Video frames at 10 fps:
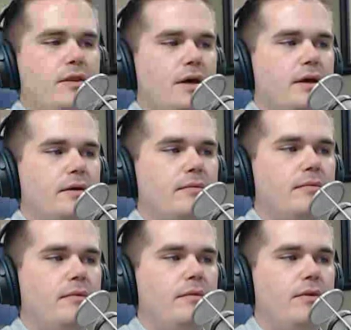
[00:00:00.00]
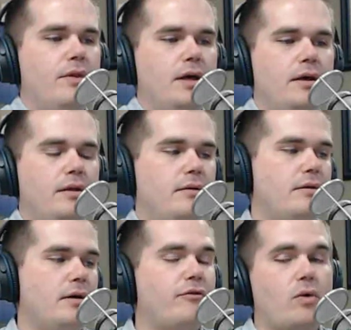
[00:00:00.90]
the
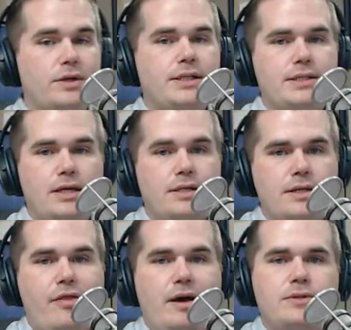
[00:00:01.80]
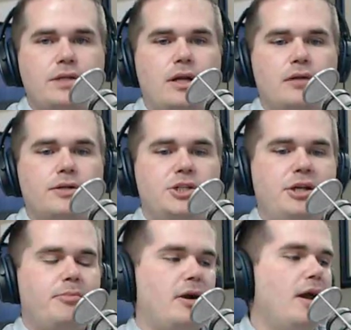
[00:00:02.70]
of course it's $1,000
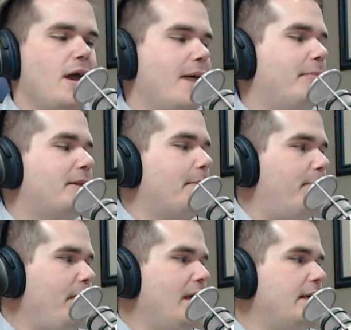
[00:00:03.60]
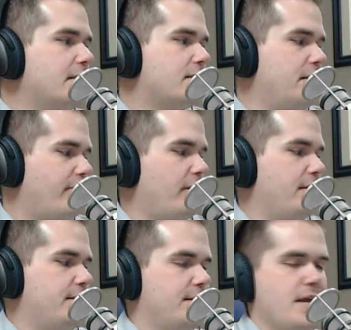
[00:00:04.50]
cheaper, but the biggest difference